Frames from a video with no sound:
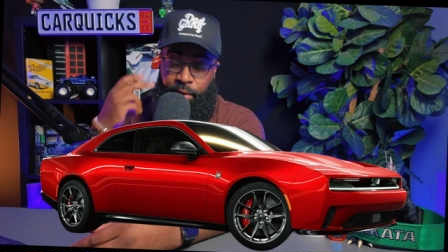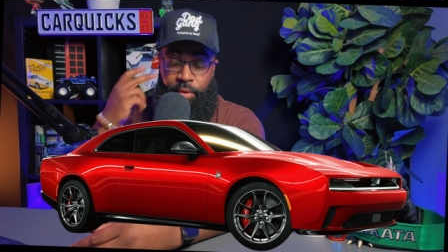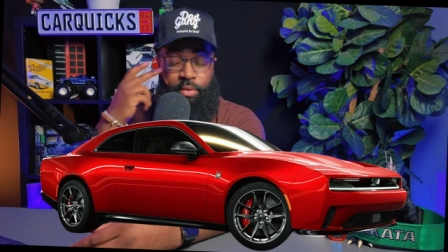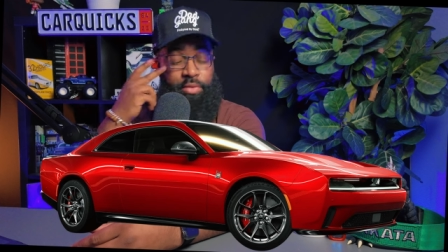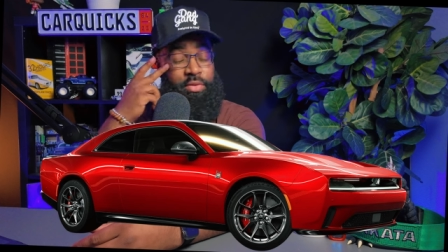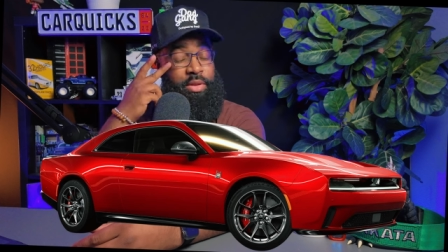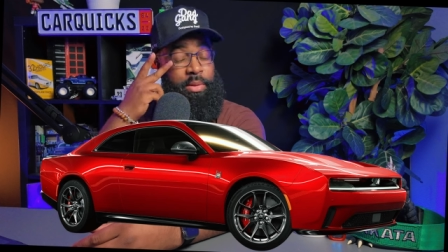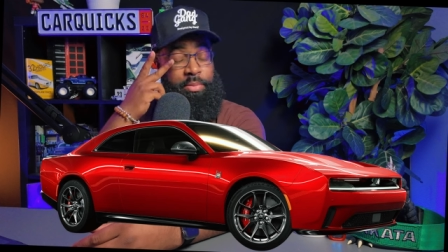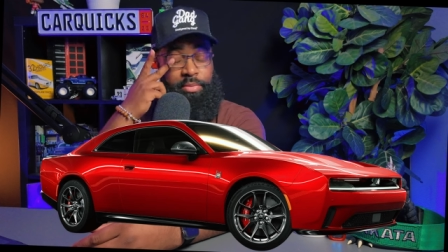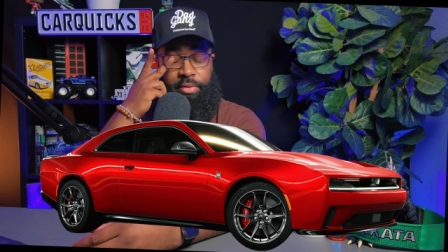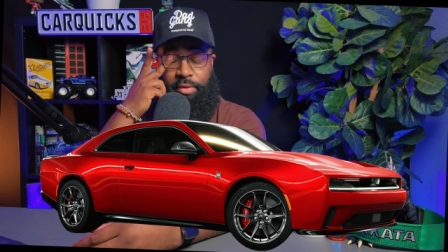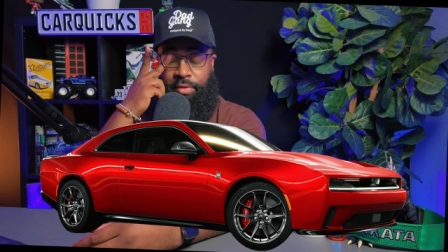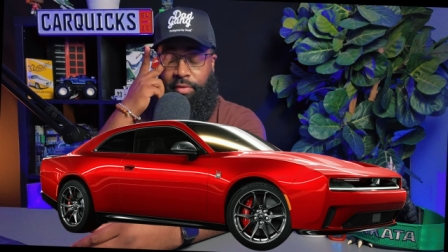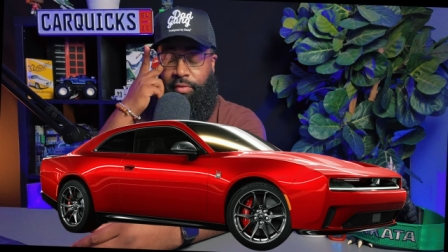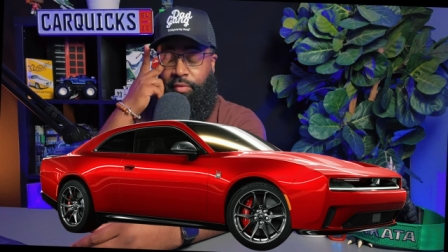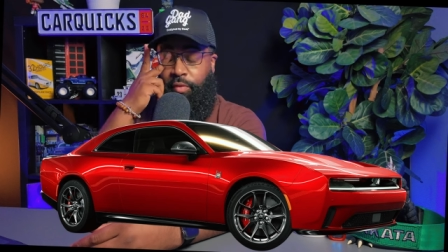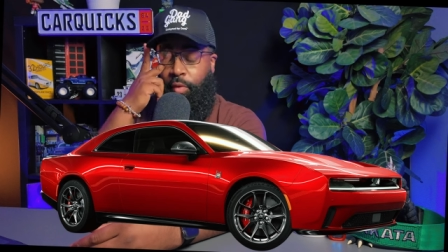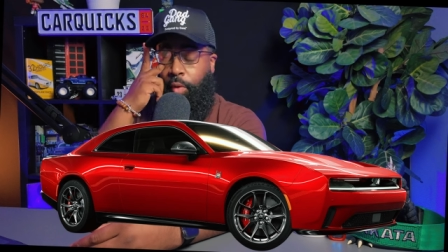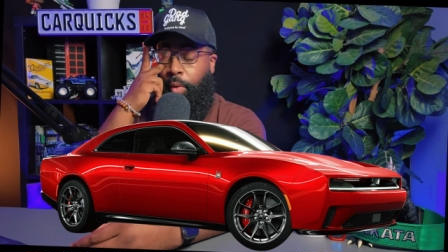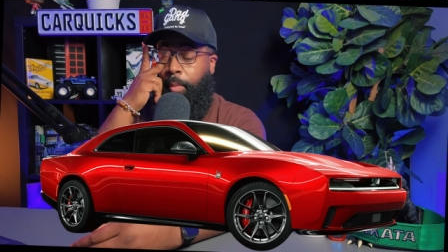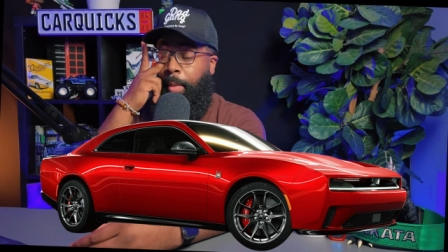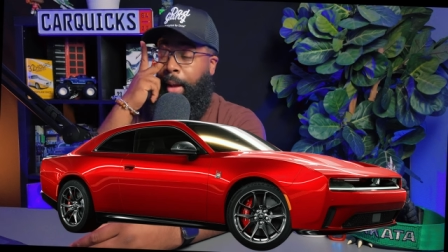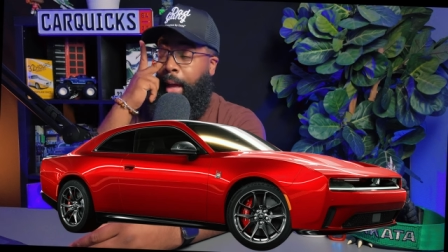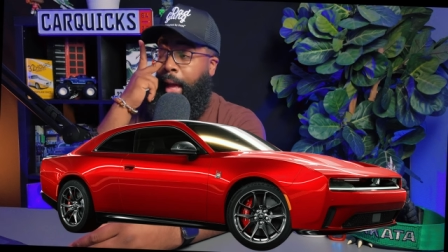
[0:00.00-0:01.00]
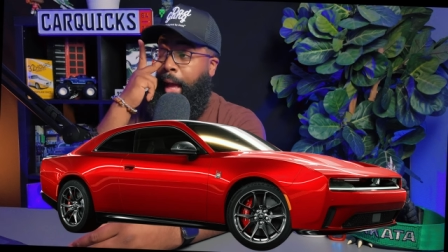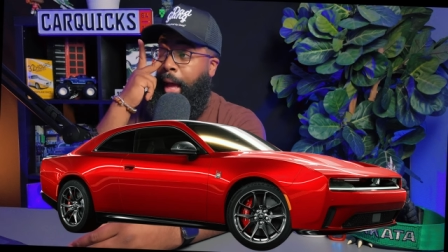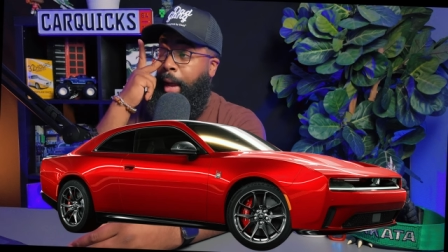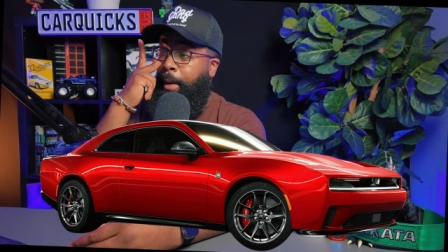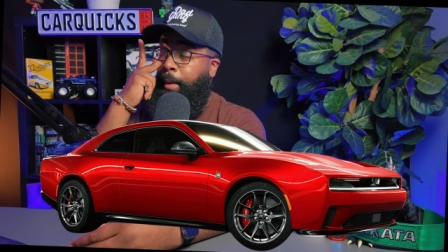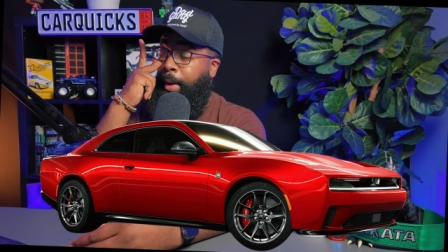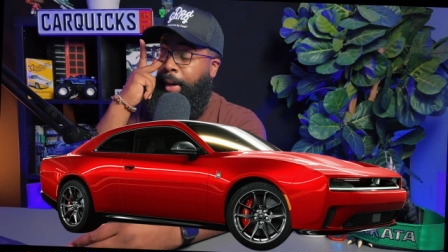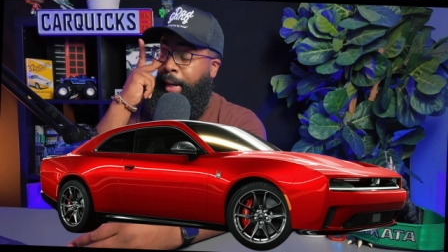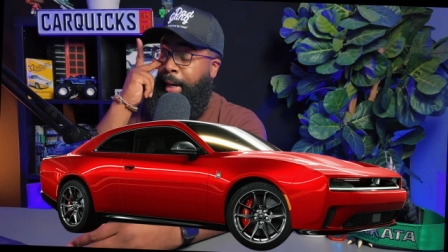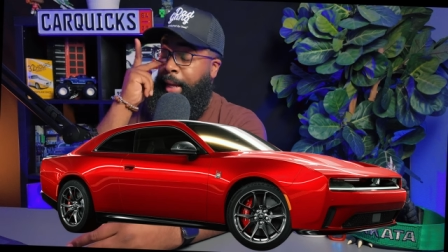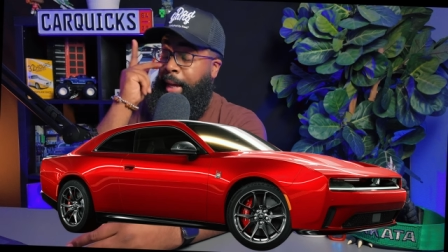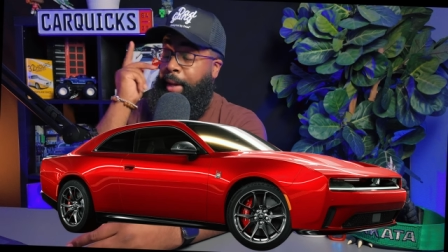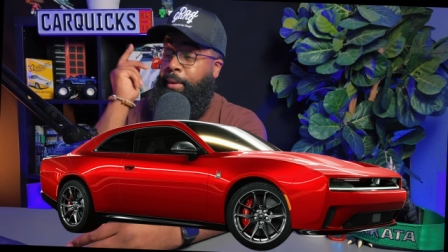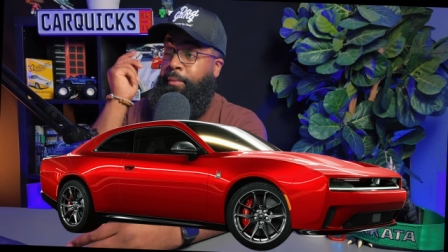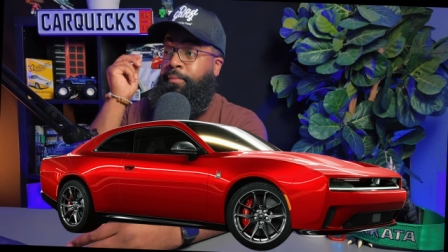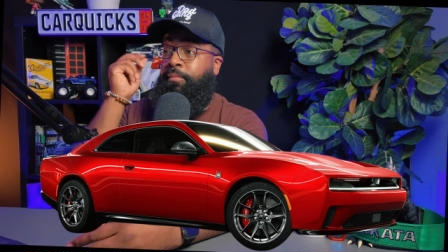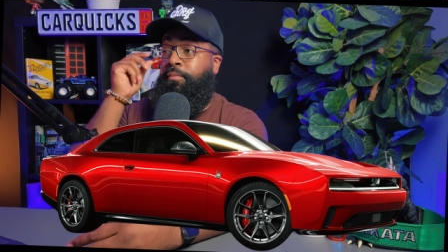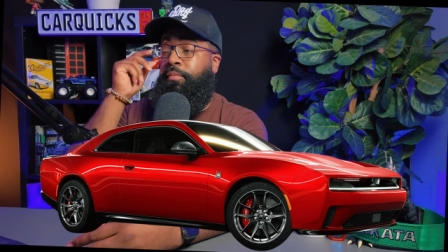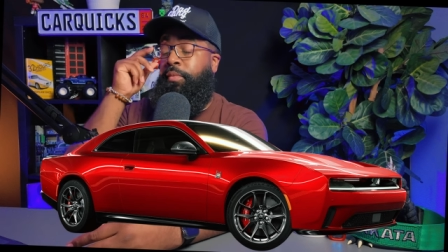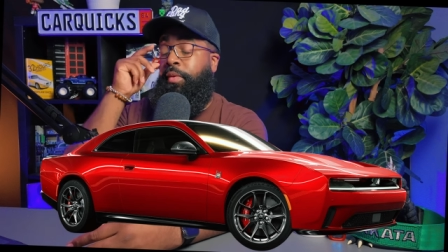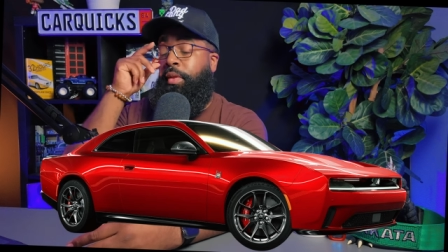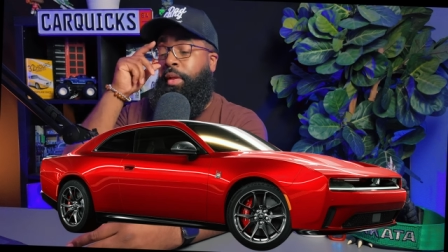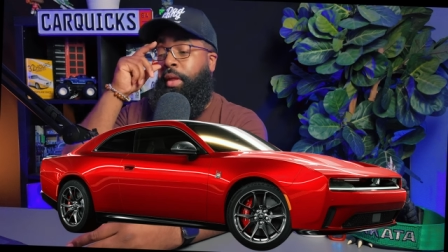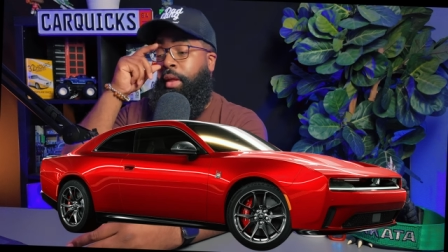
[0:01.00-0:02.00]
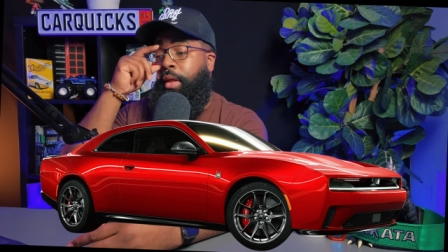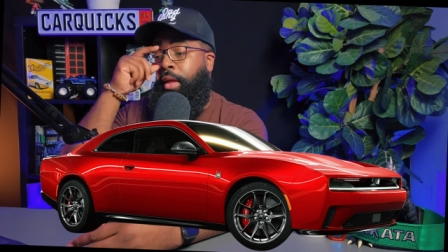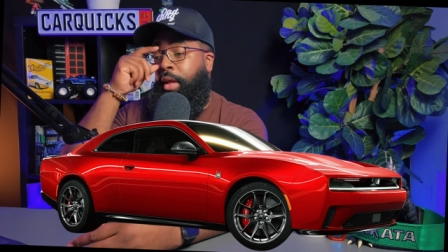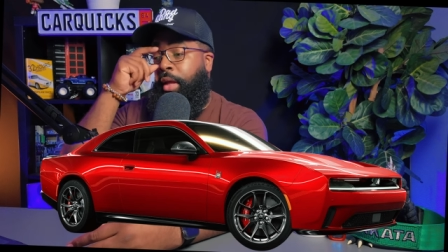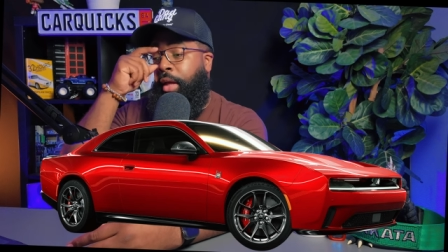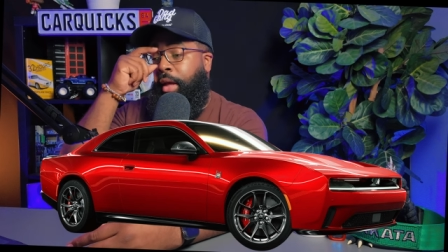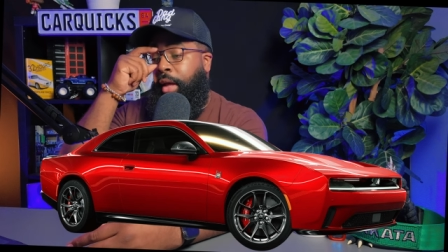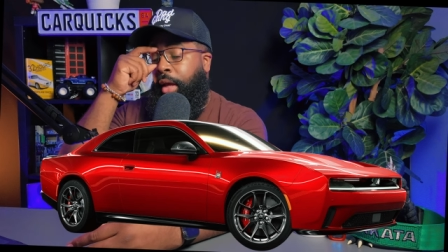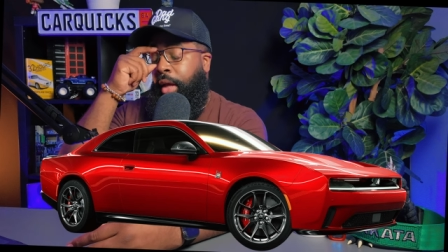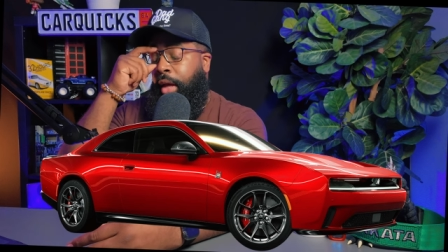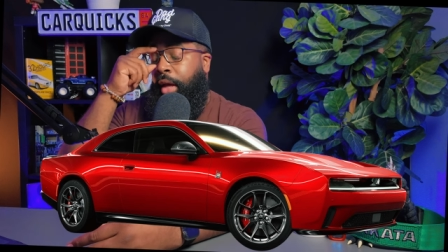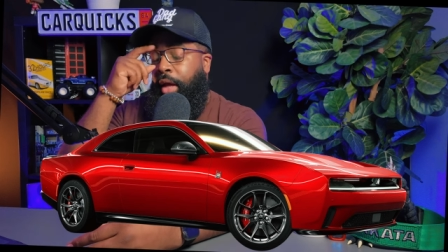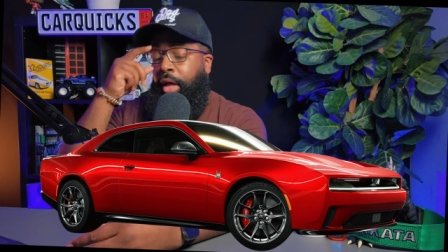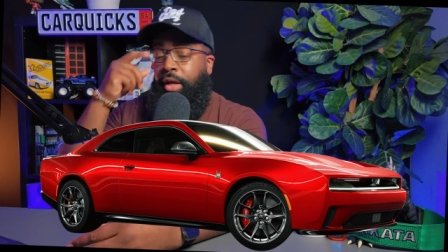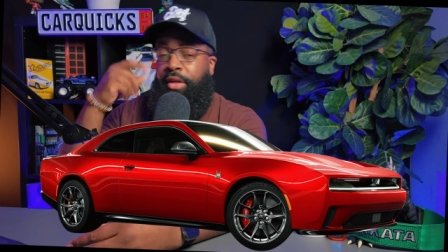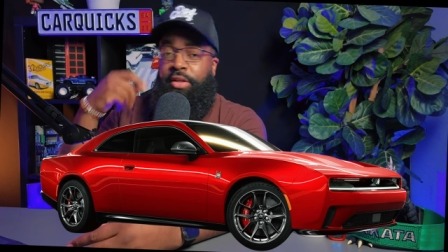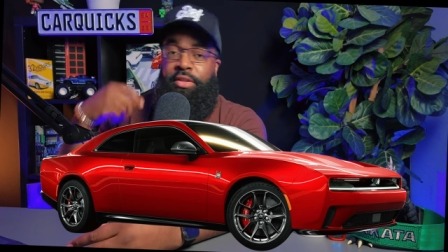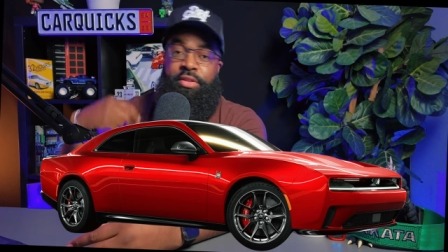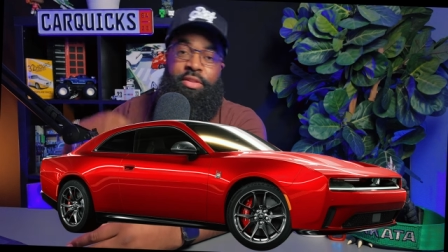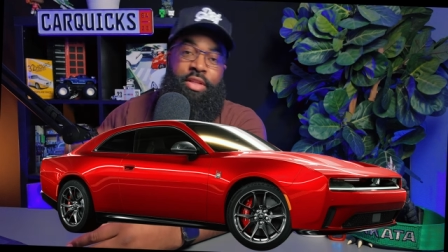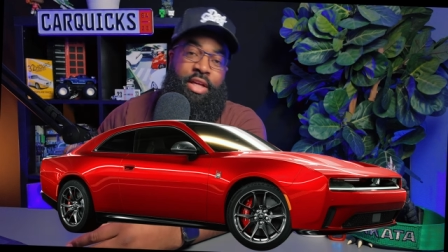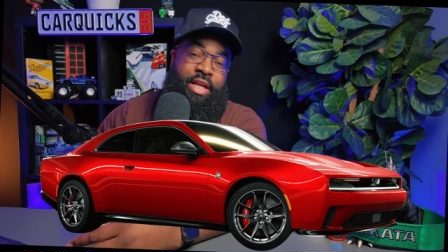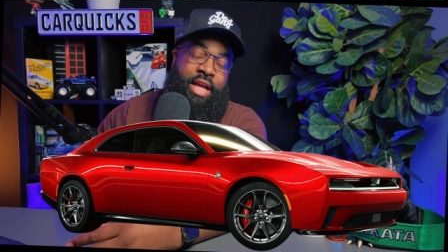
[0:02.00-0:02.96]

Something's flew in my eye right now. The